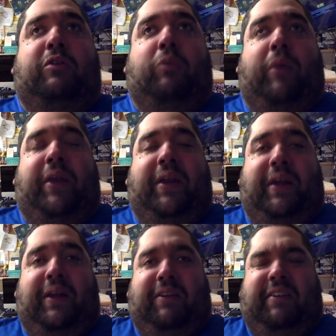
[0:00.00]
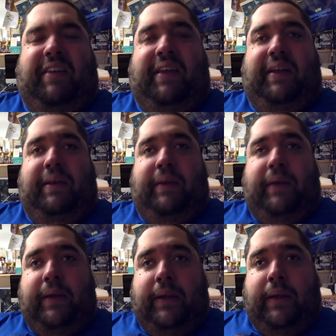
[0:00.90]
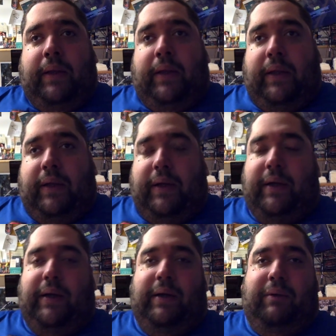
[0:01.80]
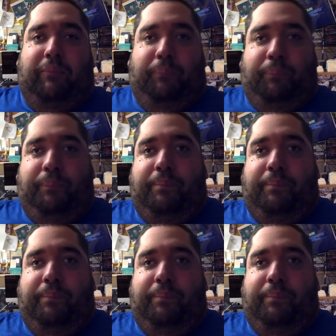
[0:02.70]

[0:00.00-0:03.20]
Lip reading: 2019. I